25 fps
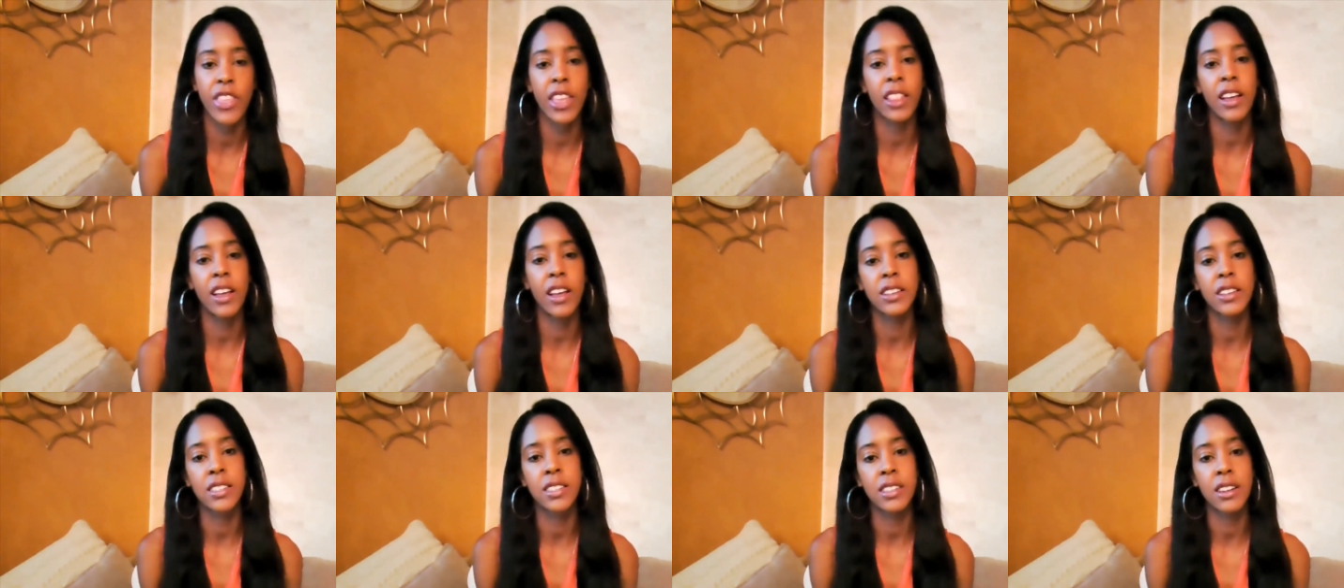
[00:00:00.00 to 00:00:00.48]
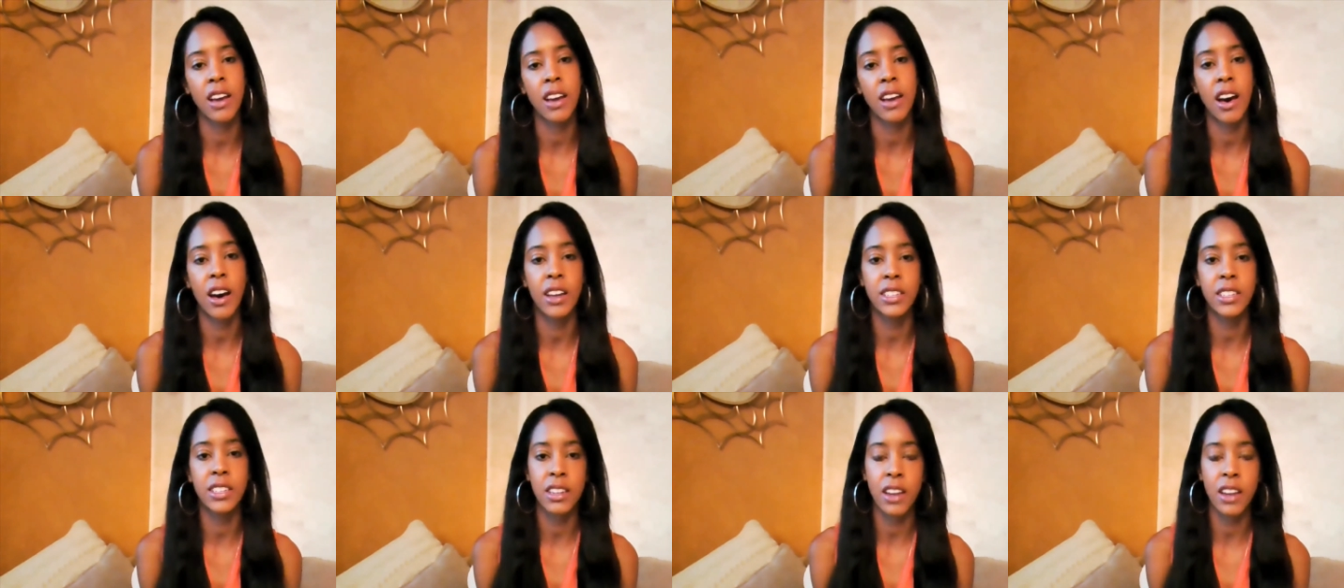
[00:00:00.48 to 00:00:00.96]
they lost an
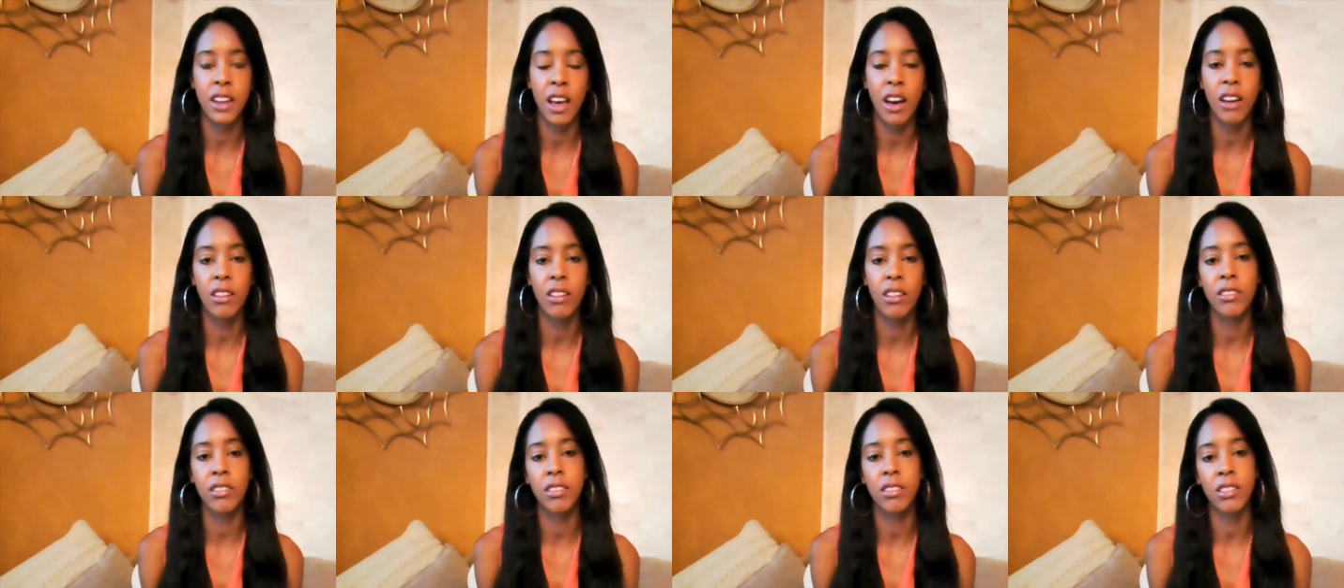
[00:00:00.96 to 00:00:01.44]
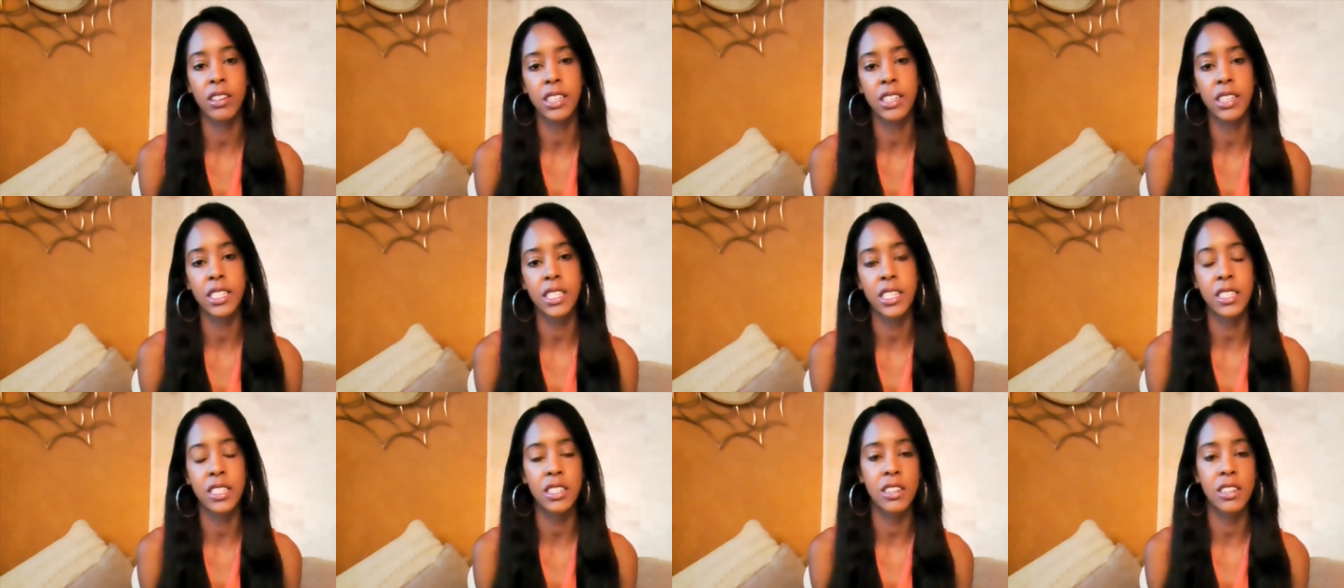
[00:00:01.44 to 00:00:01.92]
aunt, an uncle, a
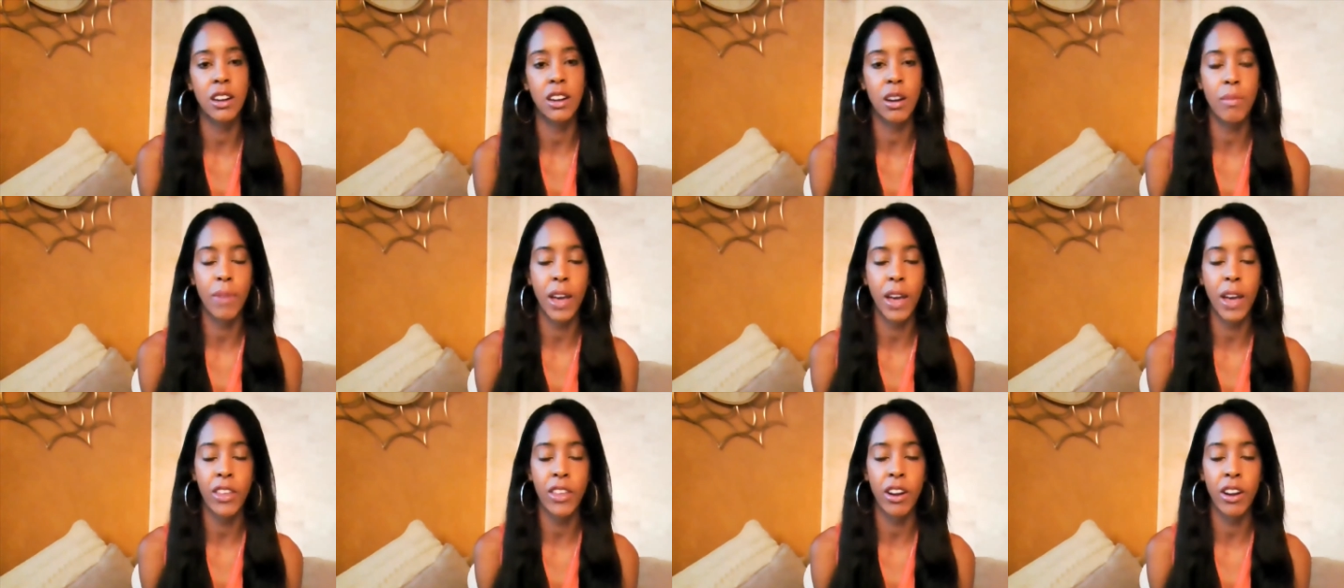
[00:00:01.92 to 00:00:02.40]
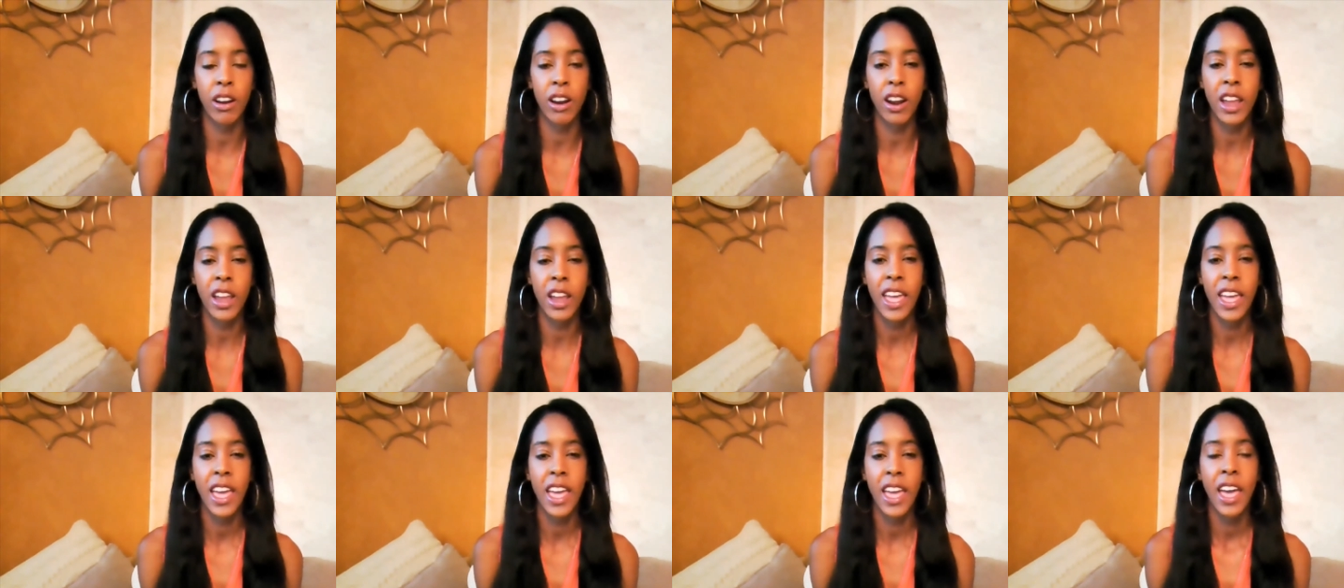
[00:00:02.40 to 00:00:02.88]
sister, a brother.